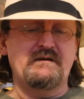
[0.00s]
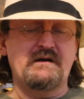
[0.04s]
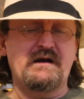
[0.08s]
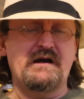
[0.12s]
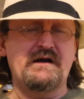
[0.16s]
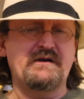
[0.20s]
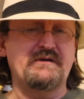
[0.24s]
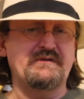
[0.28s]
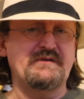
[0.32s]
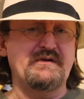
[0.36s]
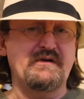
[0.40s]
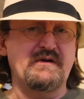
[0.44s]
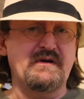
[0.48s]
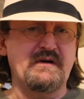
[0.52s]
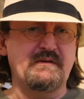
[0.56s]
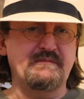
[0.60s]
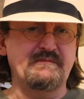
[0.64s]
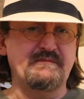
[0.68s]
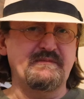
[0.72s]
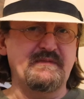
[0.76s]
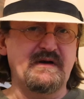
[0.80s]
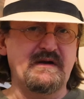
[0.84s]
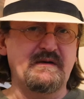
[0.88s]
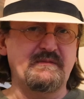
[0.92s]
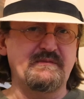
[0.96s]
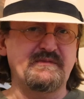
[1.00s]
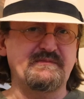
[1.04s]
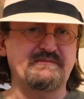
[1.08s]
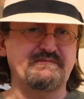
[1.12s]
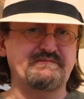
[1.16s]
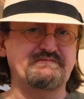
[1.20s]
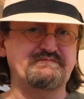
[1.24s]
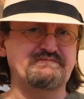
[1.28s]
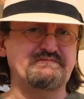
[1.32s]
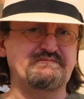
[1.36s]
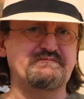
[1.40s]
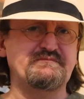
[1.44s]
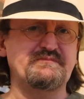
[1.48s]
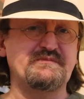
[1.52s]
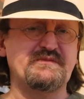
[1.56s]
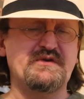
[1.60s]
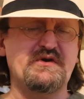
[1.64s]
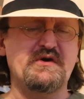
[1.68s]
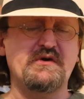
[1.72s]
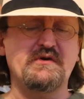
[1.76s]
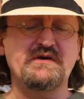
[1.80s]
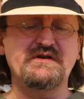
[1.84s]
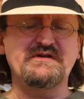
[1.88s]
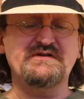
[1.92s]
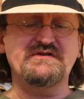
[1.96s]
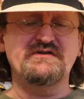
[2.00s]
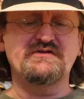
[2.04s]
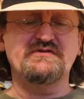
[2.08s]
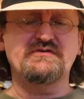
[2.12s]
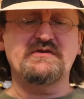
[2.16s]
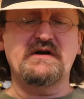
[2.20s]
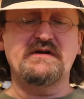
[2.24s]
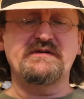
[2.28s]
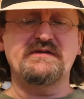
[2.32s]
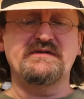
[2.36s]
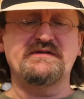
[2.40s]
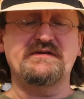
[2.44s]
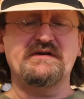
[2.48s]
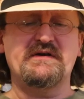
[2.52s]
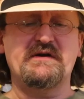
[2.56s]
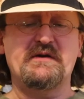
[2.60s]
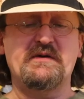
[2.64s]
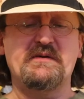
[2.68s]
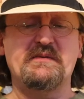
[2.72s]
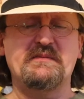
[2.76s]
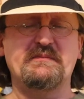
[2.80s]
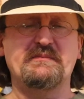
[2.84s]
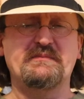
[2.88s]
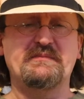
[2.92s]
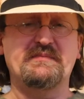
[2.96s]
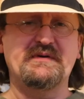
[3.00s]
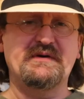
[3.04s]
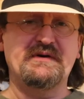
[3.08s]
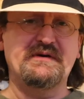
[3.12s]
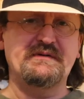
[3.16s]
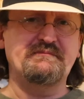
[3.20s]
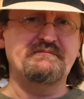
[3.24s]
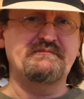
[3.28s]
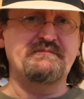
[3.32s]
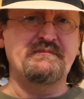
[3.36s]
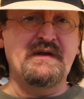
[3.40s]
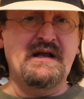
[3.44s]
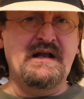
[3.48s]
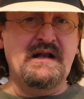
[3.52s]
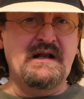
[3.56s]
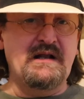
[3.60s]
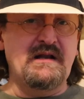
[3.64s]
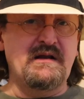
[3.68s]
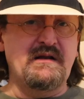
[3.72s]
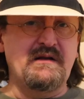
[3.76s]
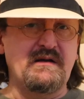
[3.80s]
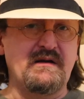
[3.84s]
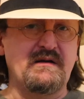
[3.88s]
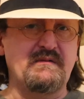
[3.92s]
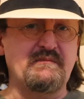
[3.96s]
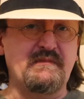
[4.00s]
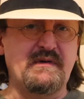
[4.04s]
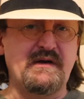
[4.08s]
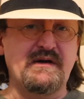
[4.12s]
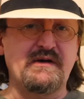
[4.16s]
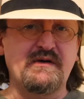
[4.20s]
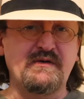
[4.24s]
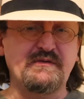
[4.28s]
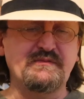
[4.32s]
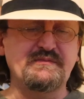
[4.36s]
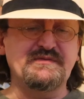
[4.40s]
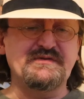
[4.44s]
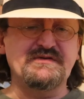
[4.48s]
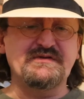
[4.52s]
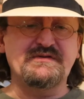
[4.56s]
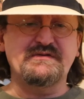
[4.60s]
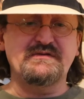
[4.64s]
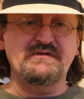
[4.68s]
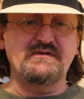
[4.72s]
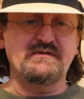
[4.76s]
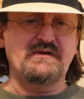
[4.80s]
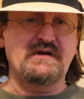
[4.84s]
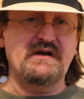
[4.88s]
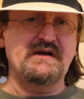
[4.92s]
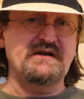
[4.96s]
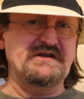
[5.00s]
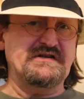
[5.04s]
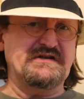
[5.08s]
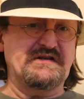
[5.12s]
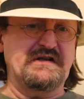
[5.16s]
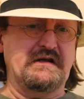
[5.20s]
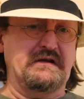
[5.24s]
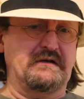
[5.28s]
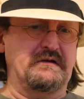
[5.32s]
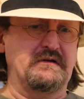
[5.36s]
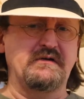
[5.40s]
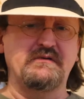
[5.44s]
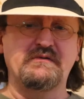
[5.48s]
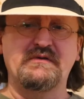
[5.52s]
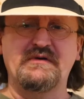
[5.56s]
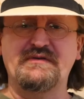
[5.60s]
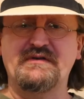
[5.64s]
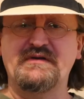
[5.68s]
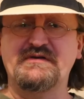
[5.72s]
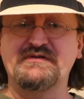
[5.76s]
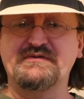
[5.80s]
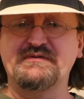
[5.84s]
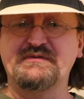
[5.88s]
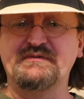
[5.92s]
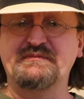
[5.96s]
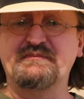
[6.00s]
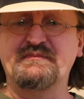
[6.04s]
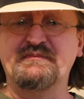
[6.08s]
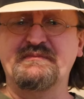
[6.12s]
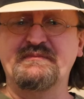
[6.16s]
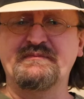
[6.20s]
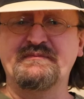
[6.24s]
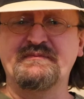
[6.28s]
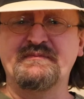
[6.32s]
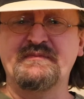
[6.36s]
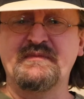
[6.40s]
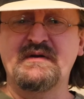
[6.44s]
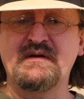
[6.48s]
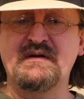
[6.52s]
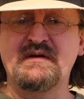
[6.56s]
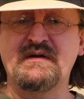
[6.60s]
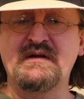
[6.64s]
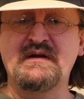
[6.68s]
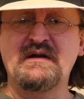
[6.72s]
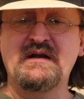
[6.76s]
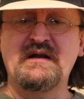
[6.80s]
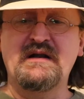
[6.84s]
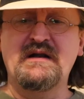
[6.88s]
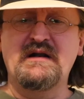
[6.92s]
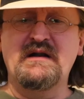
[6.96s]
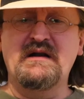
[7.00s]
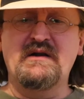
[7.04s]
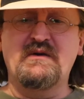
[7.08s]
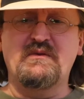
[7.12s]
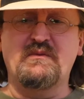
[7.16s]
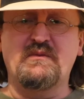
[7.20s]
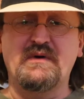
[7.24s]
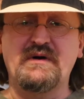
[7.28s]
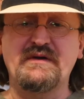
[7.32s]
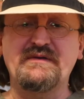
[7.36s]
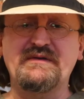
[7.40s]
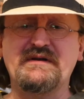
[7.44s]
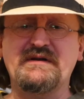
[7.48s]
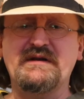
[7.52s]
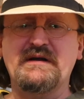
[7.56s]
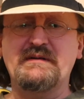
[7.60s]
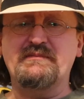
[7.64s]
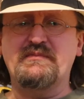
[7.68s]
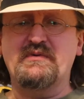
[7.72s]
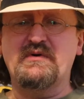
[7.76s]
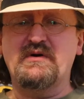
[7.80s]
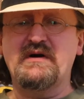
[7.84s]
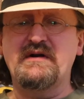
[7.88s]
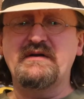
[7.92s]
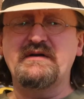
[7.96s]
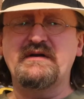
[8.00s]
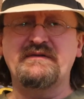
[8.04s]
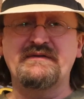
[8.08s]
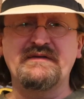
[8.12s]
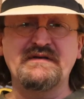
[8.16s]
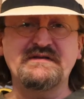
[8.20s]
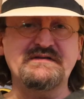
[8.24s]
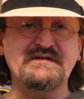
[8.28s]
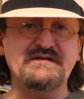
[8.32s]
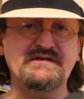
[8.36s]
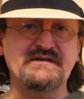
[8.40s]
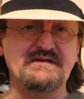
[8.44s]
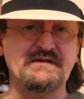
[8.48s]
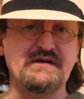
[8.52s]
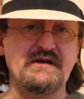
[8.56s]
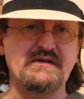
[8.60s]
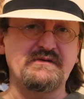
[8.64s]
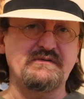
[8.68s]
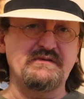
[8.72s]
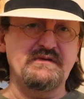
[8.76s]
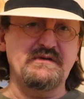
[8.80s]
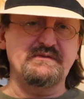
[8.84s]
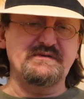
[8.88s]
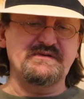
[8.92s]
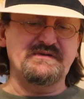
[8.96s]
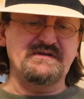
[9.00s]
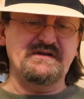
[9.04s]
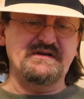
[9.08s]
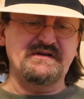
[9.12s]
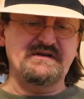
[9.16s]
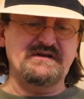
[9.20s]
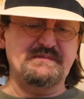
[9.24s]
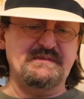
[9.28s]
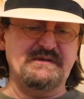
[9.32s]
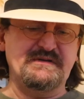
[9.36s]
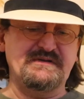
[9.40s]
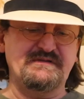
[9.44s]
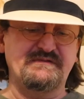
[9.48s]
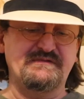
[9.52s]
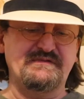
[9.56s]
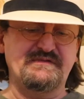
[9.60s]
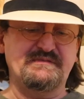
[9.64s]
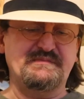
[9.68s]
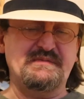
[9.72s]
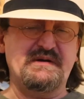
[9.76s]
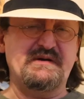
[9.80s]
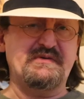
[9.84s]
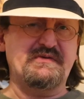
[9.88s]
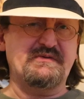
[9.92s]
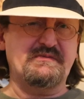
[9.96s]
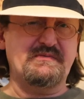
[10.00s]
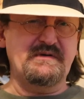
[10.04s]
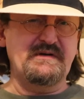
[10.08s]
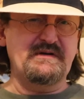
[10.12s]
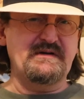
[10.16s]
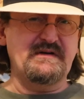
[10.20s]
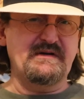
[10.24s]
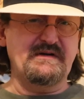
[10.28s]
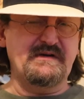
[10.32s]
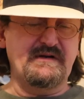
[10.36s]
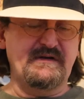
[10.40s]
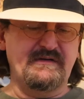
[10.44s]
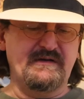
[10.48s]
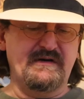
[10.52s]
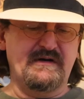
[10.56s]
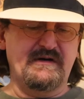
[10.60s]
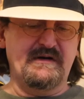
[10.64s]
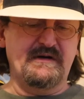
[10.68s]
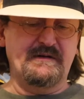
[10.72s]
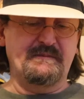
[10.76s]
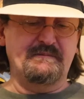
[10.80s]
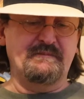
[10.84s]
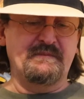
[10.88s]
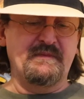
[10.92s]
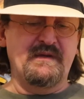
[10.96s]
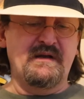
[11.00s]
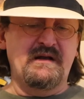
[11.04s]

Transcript: I don't know. I'm, I'm curious to try this out, but my hopes are kind of set low on this one. One that I bought, and this is another that was inexpensive, it was about $3.99,